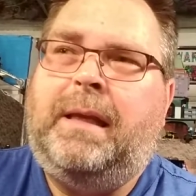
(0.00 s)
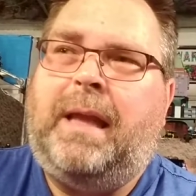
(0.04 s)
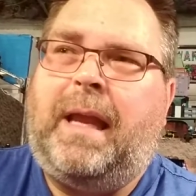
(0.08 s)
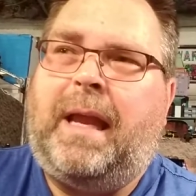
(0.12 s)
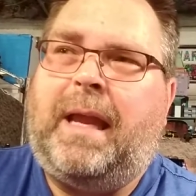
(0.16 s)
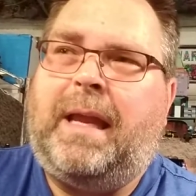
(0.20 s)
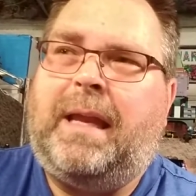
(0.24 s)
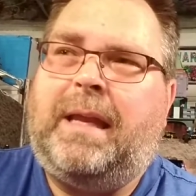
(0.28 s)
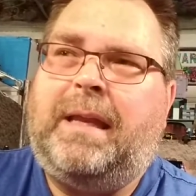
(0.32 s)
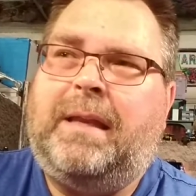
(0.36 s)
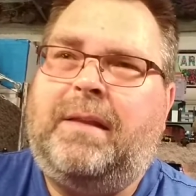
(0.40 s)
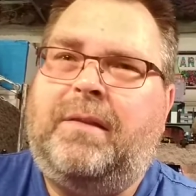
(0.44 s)

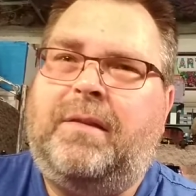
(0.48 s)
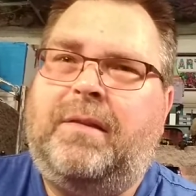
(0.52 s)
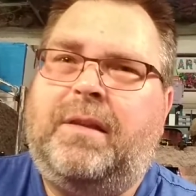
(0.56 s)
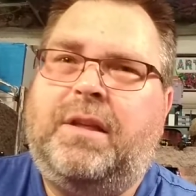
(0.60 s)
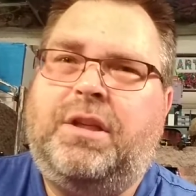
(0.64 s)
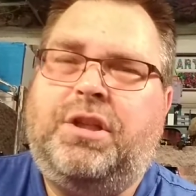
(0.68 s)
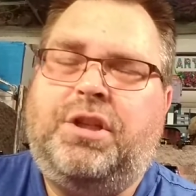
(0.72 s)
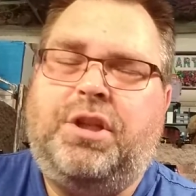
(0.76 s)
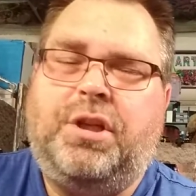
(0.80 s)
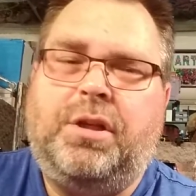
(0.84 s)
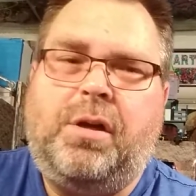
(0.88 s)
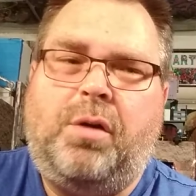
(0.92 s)
And the
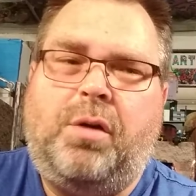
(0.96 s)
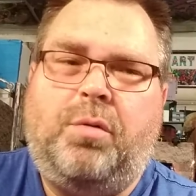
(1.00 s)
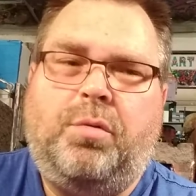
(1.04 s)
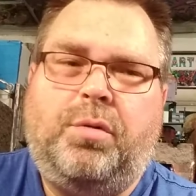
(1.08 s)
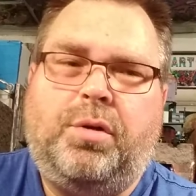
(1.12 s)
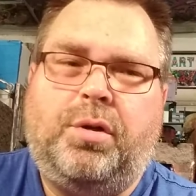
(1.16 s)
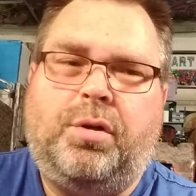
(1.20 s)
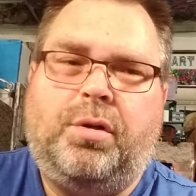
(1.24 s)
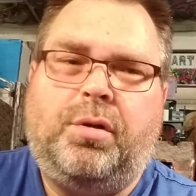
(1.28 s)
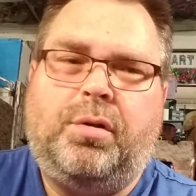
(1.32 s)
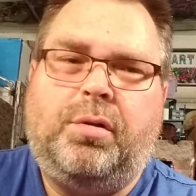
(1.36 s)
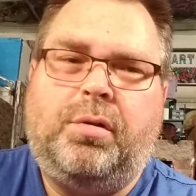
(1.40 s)

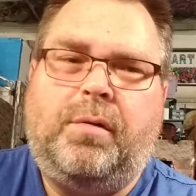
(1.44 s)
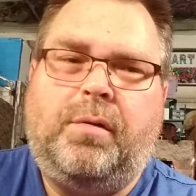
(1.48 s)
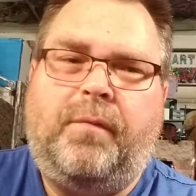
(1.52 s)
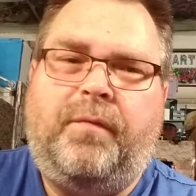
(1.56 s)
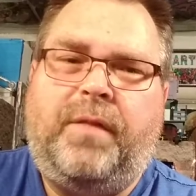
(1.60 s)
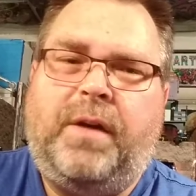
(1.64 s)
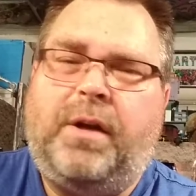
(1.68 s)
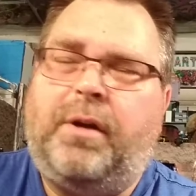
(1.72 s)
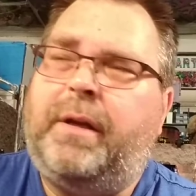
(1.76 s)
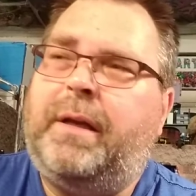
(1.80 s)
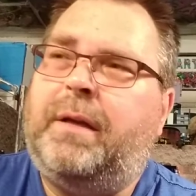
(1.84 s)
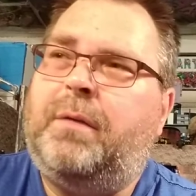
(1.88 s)
Joker
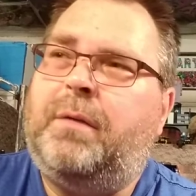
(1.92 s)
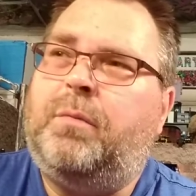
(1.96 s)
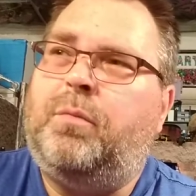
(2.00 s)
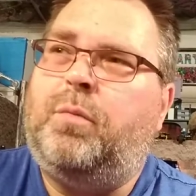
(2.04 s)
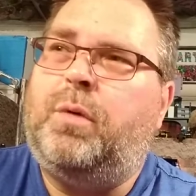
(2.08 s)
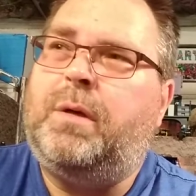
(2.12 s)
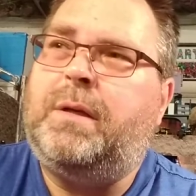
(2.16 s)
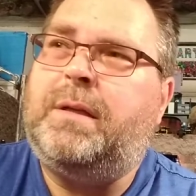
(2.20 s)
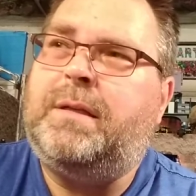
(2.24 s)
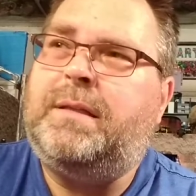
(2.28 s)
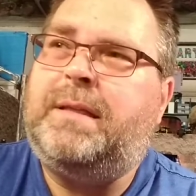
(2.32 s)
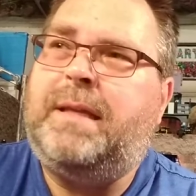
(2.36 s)
variant
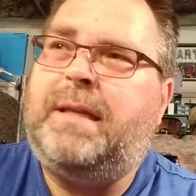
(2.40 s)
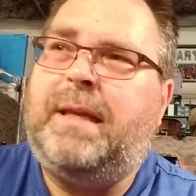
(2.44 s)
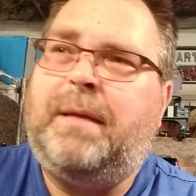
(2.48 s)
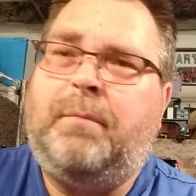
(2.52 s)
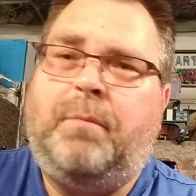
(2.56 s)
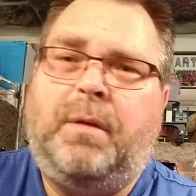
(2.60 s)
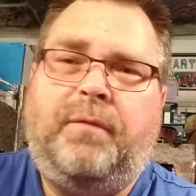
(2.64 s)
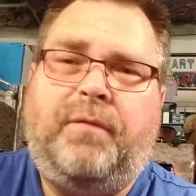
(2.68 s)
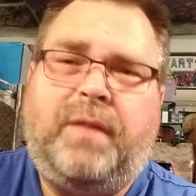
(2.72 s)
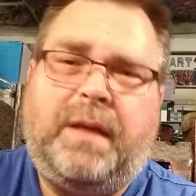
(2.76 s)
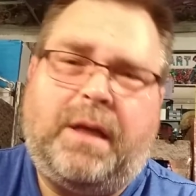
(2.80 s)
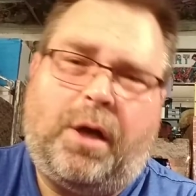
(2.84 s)
was him
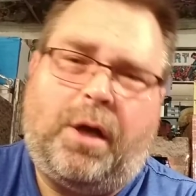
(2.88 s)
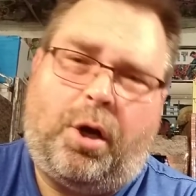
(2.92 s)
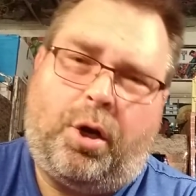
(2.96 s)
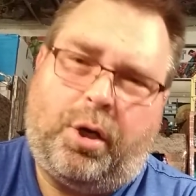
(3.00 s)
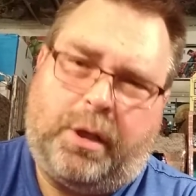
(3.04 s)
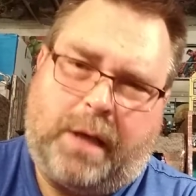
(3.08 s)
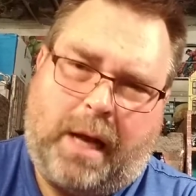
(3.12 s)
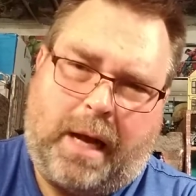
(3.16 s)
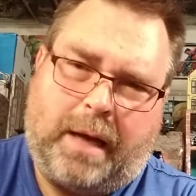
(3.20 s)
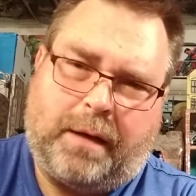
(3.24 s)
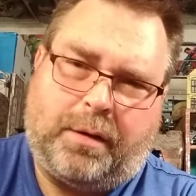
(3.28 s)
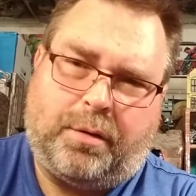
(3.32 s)
with VR
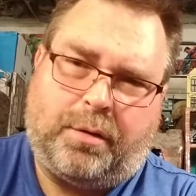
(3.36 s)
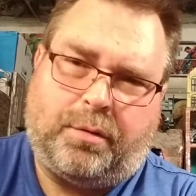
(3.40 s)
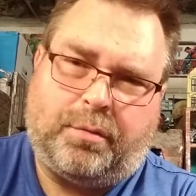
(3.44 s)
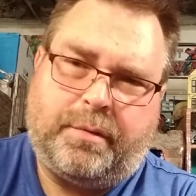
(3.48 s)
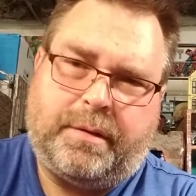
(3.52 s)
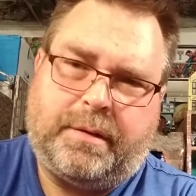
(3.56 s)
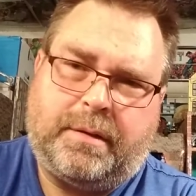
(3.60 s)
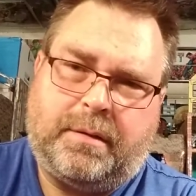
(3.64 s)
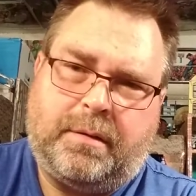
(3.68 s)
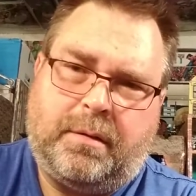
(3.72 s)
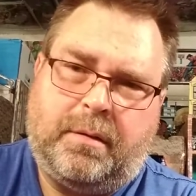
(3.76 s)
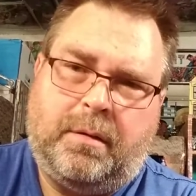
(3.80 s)

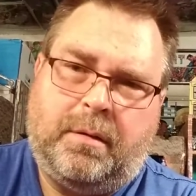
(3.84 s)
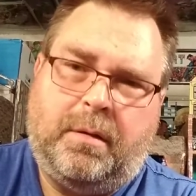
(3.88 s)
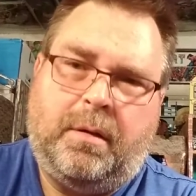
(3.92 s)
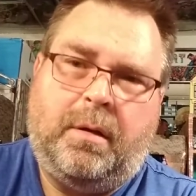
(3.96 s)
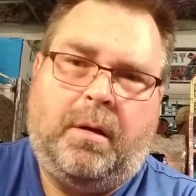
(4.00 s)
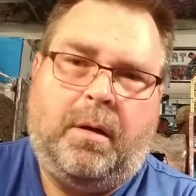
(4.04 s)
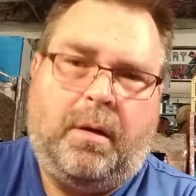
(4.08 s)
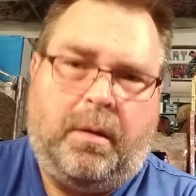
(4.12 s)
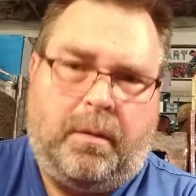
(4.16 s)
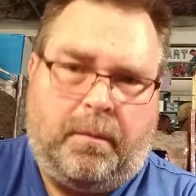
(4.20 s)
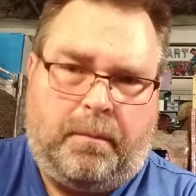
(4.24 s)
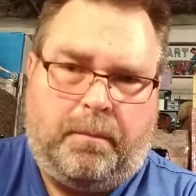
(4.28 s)
goggles
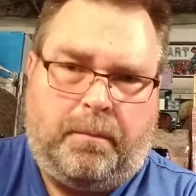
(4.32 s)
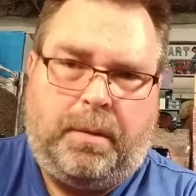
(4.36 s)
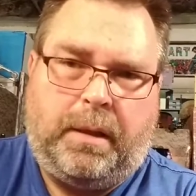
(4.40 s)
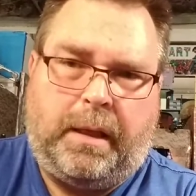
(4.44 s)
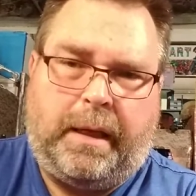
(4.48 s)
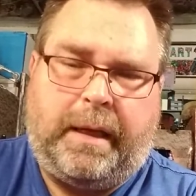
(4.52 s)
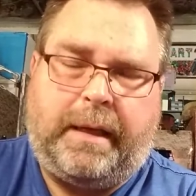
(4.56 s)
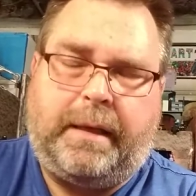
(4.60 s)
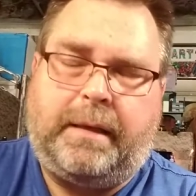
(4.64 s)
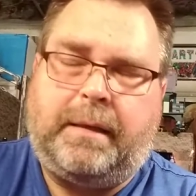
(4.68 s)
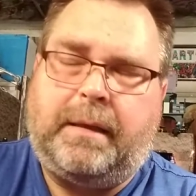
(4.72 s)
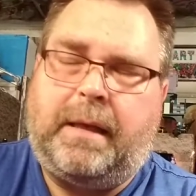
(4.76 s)

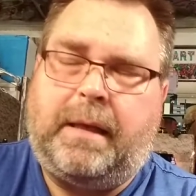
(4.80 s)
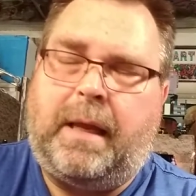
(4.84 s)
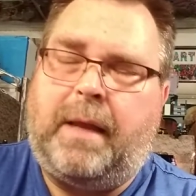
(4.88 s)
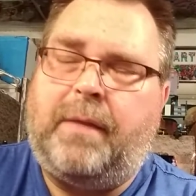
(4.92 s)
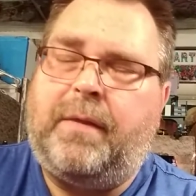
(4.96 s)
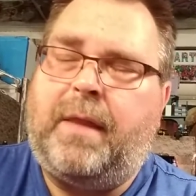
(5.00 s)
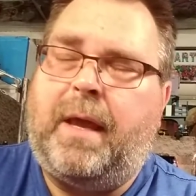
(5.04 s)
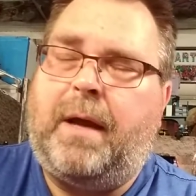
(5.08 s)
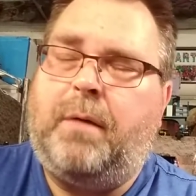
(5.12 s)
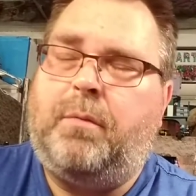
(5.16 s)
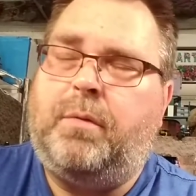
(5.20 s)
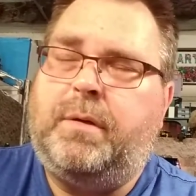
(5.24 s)
playing.
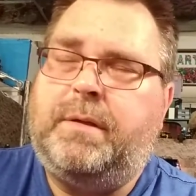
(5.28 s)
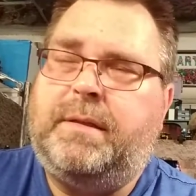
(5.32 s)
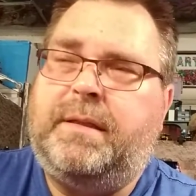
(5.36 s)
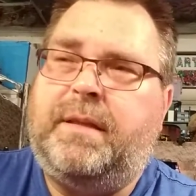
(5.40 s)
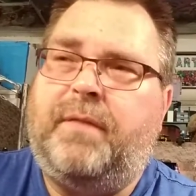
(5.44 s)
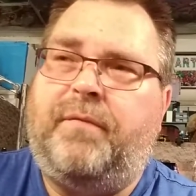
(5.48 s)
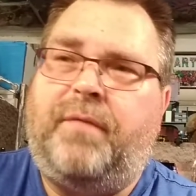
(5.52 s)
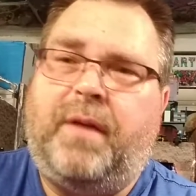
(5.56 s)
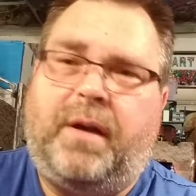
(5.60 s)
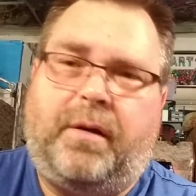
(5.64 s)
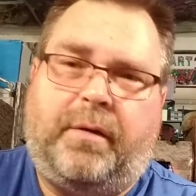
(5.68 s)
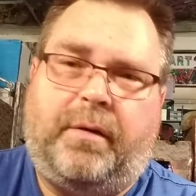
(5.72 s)
And that was
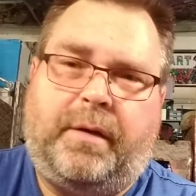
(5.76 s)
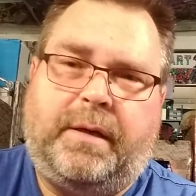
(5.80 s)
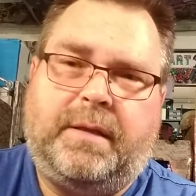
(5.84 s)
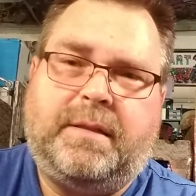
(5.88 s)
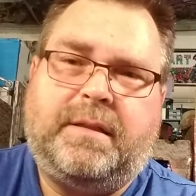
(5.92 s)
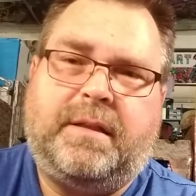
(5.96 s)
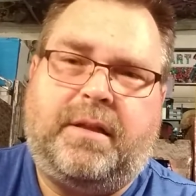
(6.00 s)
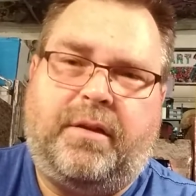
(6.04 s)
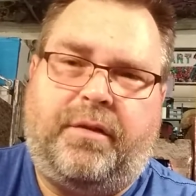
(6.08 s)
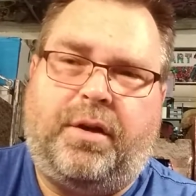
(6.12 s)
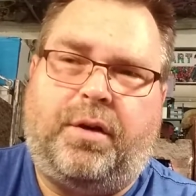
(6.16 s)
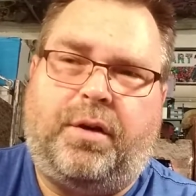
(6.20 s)
the
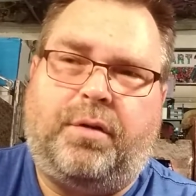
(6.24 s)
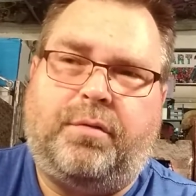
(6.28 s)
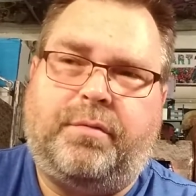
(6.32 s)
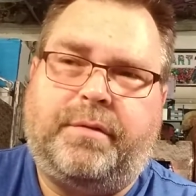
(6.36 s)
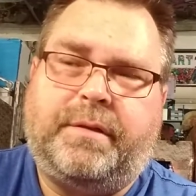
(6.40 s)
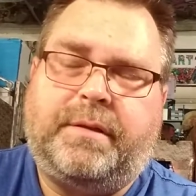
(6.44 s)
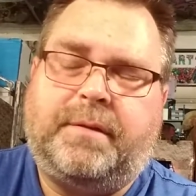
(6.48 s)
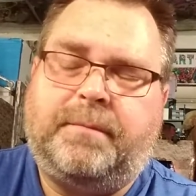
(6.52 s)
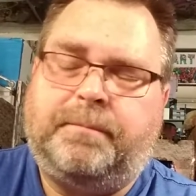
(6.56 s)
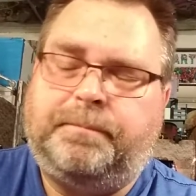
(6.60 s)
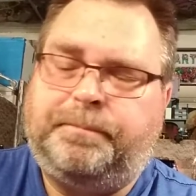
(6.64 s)
variants to those.